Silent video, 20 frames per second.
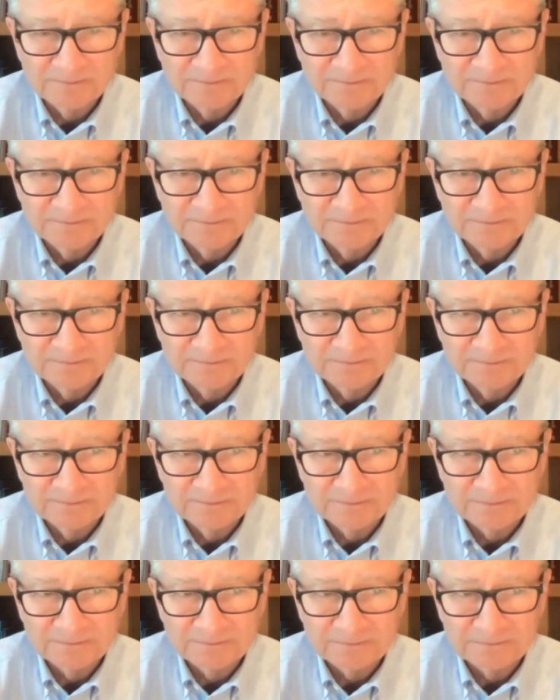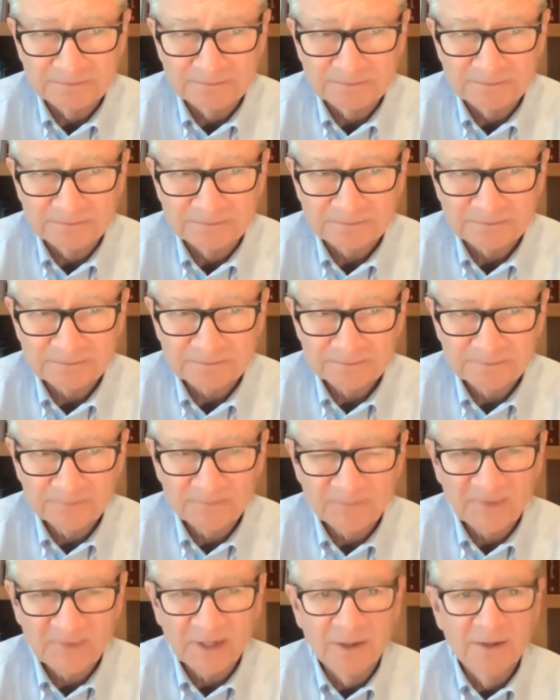
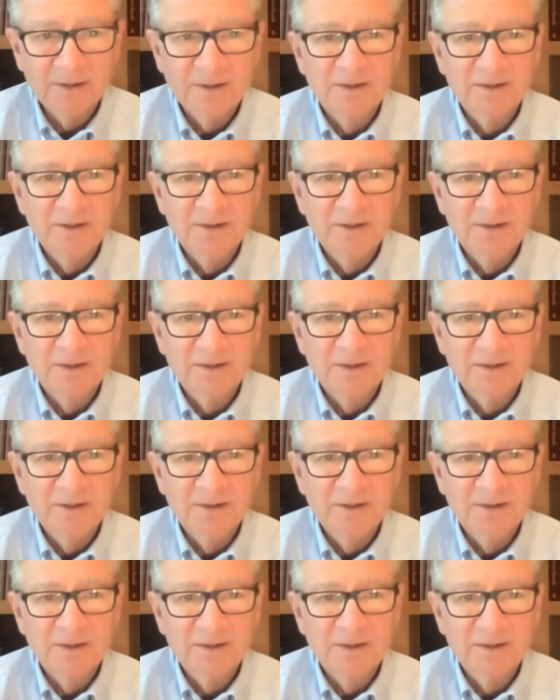No one is speaking in this clip.